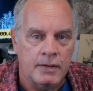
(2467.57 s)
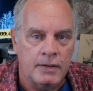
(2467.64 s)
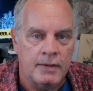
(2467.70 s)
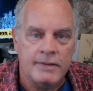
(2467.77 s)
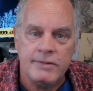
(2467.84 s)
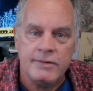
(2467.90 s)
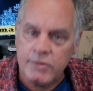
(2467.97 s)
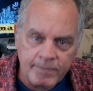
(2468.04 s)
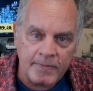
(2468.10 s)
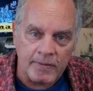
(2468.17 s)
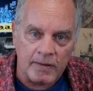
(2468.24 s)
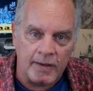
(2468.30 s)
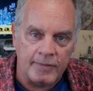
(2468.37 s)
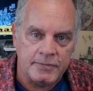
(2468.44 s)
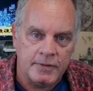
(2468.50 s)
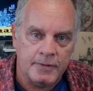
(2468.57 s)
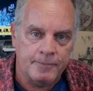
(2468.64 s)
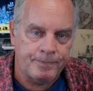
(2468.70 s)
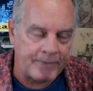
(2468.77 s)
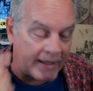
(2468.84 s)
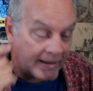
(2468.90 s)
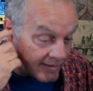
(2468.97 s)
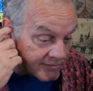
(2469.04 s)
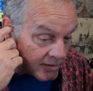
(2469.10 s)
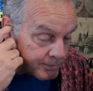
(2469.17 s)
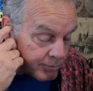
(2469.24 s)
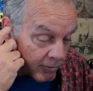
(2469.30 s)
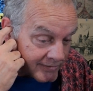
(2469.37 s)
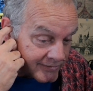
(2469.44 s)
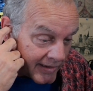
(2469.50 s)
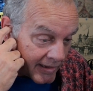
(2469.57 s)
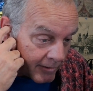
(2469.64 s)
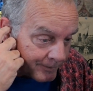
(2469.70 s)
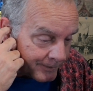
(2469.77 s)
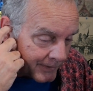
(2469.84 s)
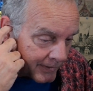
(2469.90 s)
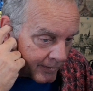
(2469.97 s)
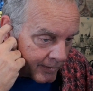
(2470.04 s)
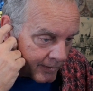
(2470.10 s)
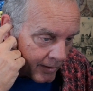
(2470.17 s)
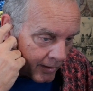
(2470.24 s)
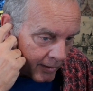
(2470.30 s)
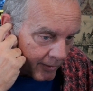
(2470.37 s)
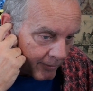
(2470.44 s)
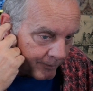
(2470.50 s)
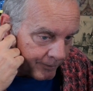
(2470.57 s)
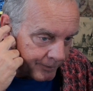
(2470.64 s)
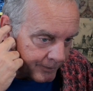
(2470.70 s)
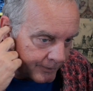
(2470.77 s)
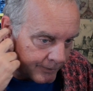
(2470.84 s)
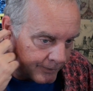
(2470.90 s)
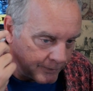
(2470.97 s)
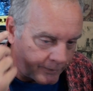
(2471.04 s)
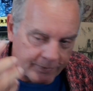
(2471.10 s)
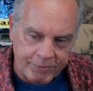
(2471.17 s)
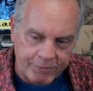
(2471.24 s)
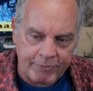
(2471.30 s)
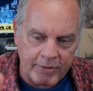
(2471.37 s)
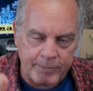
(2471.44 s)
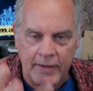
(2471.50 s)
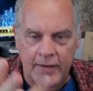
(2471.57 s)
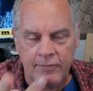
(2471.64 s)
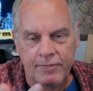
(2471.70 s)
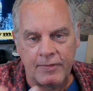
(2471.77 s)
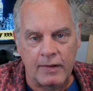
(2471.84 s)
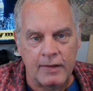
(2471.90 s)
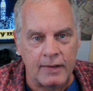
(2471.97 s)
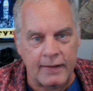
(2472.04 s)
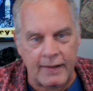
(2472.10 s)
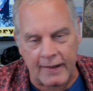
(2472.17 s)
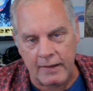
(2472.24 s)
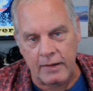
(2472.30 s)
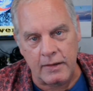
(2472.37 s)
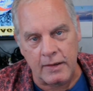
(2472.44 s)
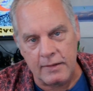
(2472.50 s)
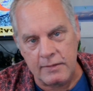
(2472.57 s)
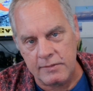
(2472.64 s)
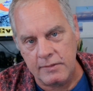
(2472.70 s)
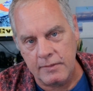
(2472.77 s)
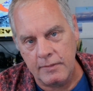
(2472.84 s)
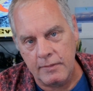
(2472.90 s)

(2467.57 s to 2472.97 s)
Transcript: It's good for the left. And as he points out, the three main fucking candidates,